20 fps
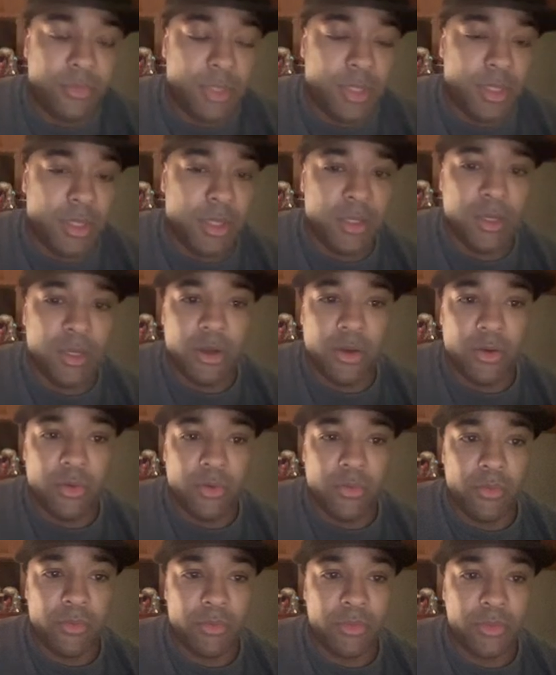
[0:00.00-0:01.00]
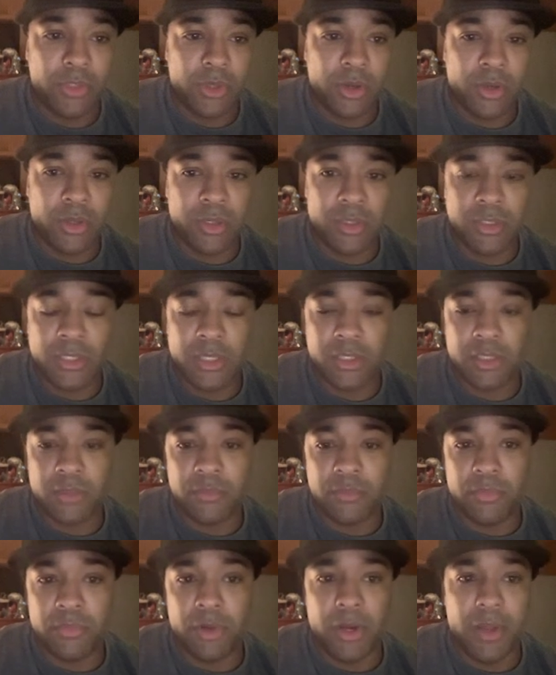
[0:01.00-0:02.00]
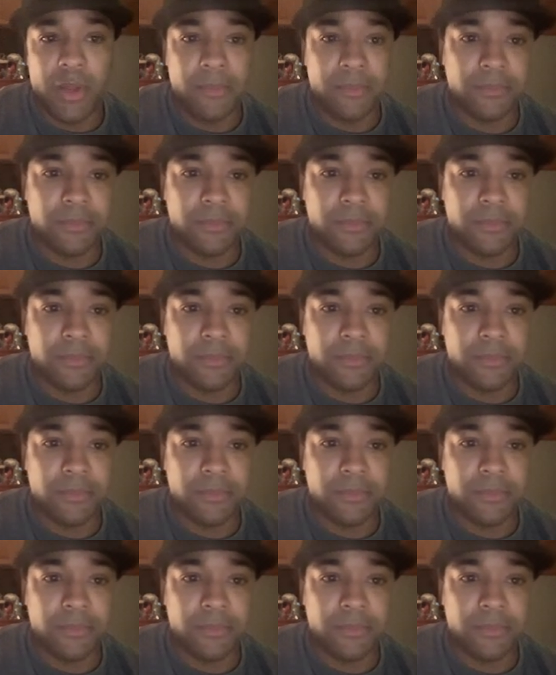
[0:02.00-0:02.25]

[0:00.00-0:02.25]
you know, majority decision, but,